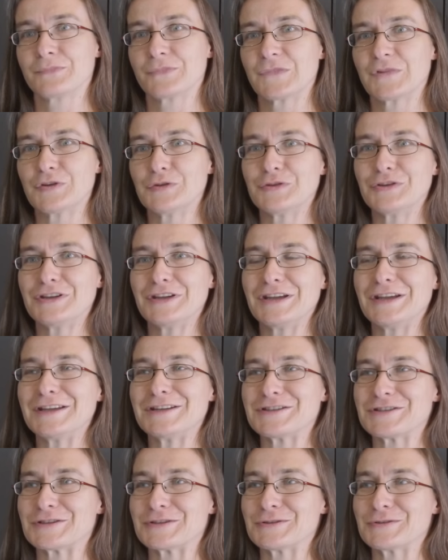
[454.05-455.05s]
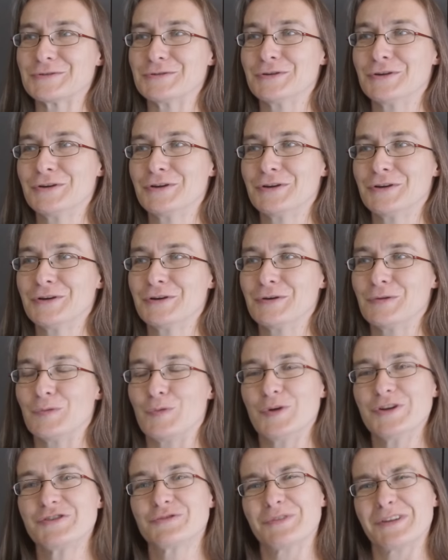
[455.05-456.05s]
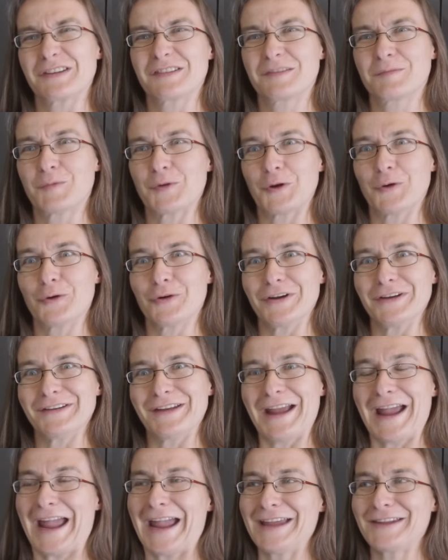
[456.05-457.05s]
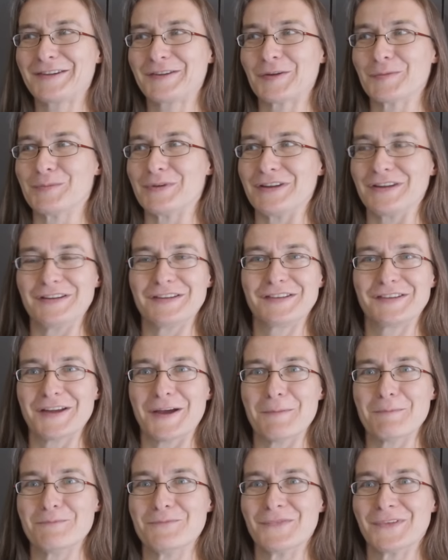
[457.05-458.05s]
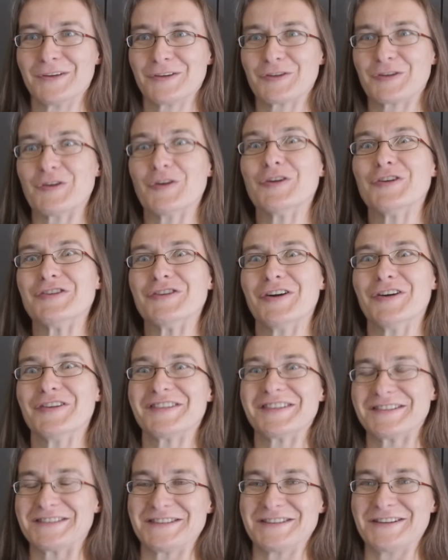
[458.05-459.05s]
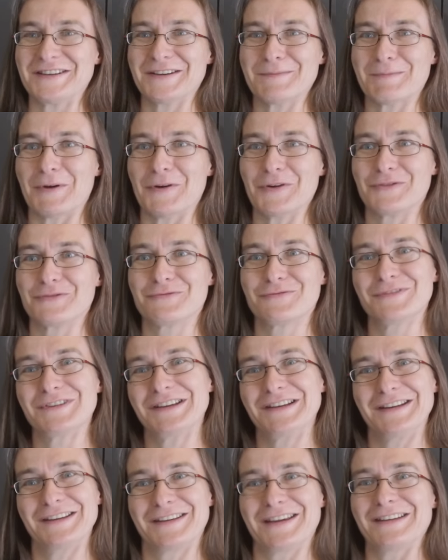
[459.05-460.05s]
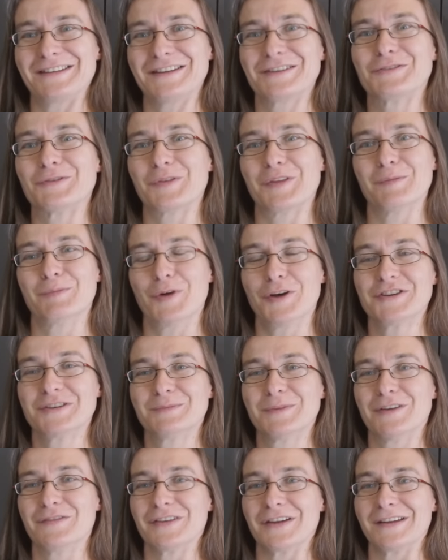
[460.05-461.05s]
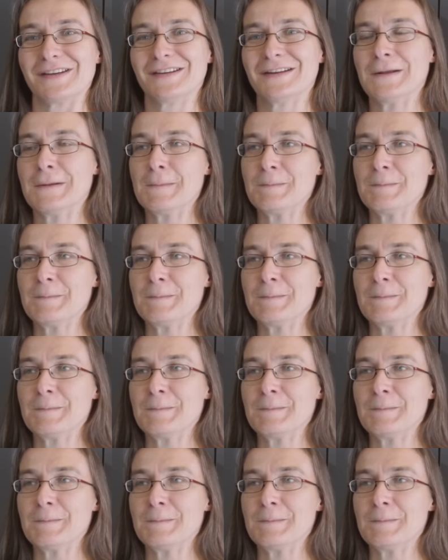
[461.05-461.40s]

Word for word: You need to want to explore it. There has to be some curiosity about really getting to the bottom of it.